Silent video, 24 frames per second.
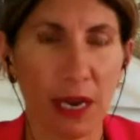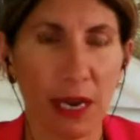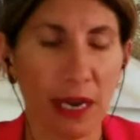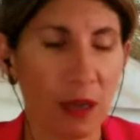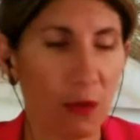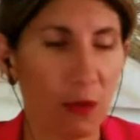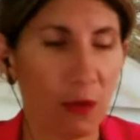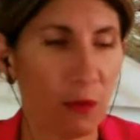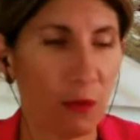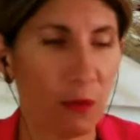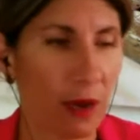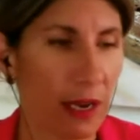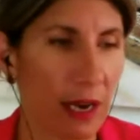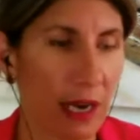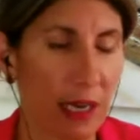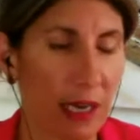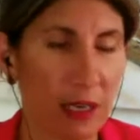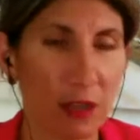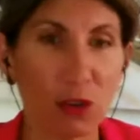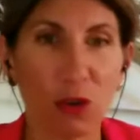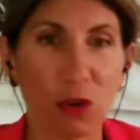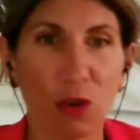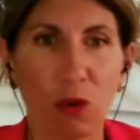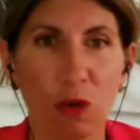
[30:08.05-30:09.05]
Anyway, I
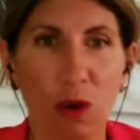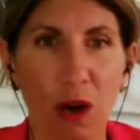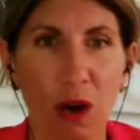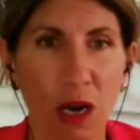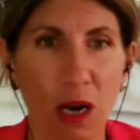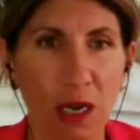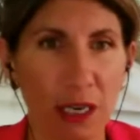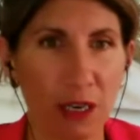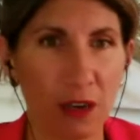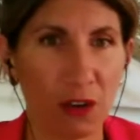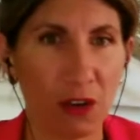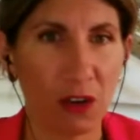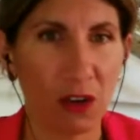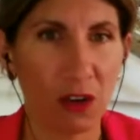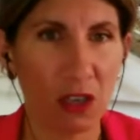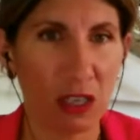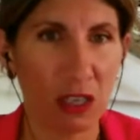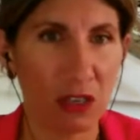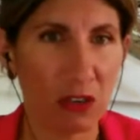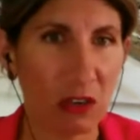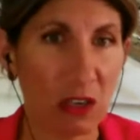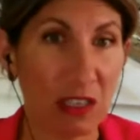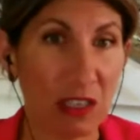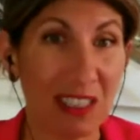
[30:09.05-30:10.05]
could go on and on
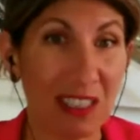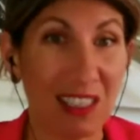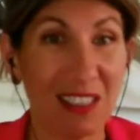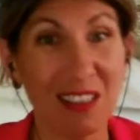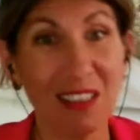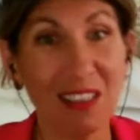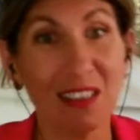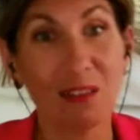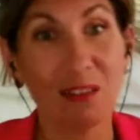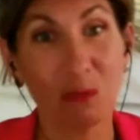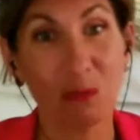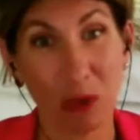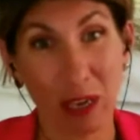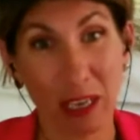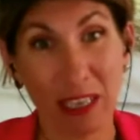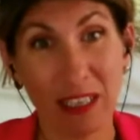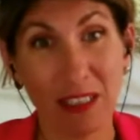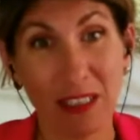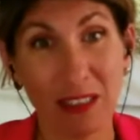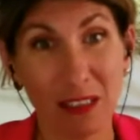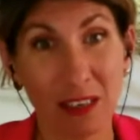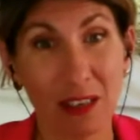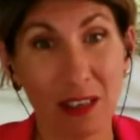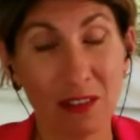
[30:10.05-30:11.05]
and on. They didn't
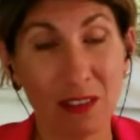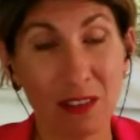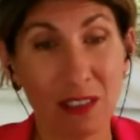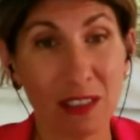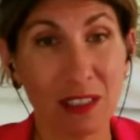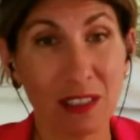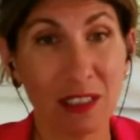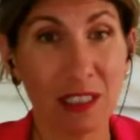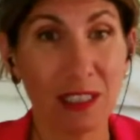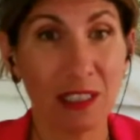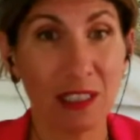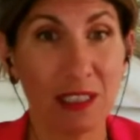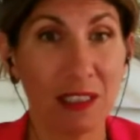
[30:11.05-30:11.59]
raise, obviously.